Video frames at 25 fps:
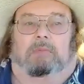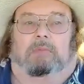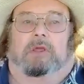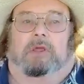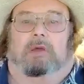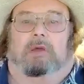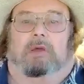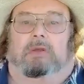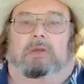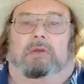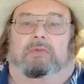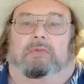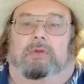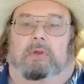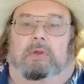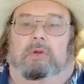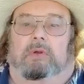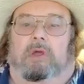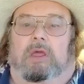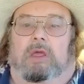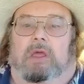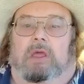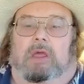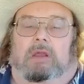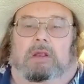because
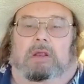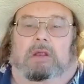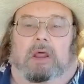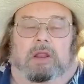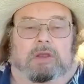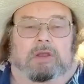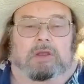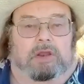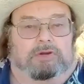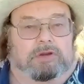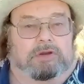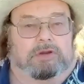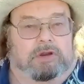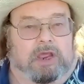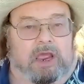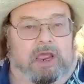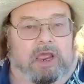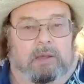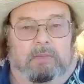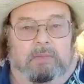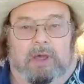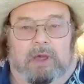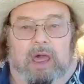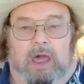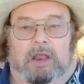not that you
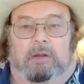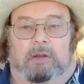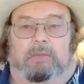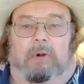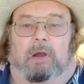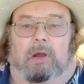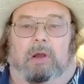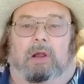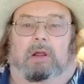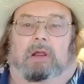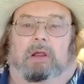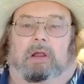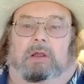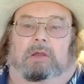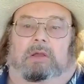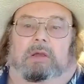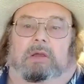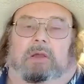can't buy the park,